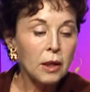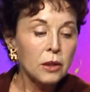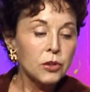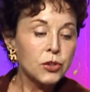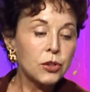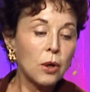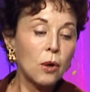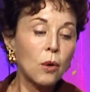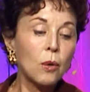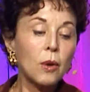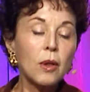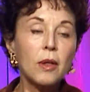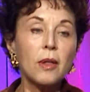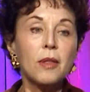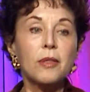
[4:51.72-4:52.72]
So
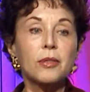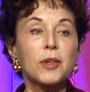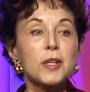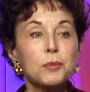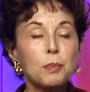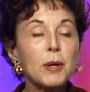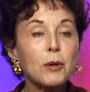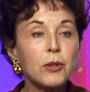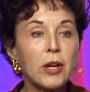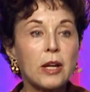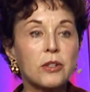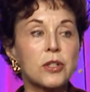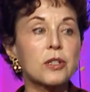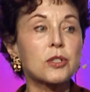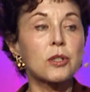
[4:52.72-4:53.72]
this beer
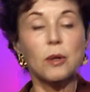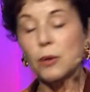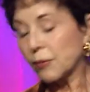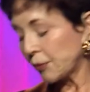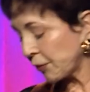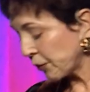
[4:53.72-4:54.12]
tasting, so